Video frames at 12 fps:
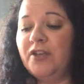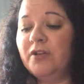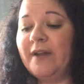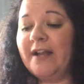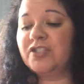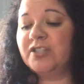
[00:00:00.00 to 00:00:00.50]

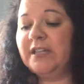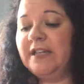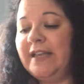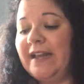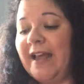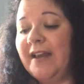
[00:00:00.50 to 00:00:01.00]
actually
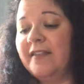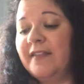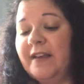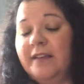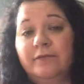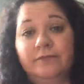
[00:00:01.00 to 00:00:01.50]
need
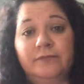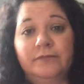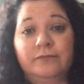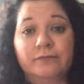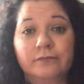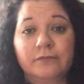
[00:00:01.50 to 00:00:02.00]
anything
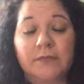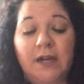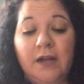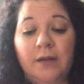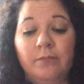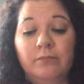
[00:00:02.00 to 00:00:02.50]

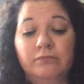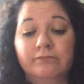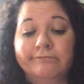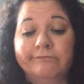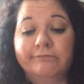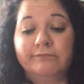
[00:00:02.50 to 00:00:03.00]

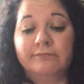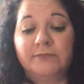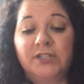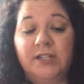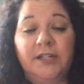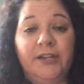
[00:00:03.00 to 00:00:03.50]

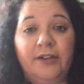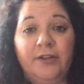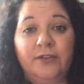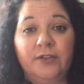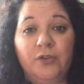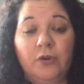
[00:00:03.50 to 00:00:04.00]
to clear
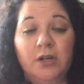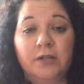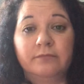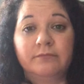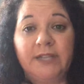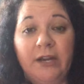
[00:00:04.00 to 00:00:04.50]
your
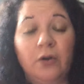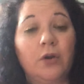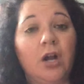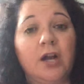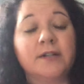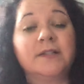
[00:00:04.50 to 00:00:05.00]
tarot
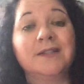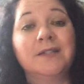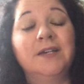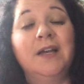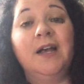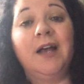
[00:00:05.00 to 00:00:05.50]
cards
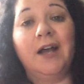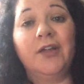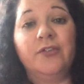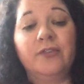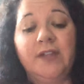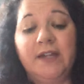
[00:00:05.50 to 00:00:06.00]

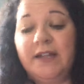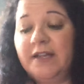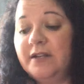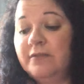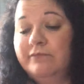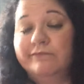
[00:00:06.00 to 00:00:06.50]
other than,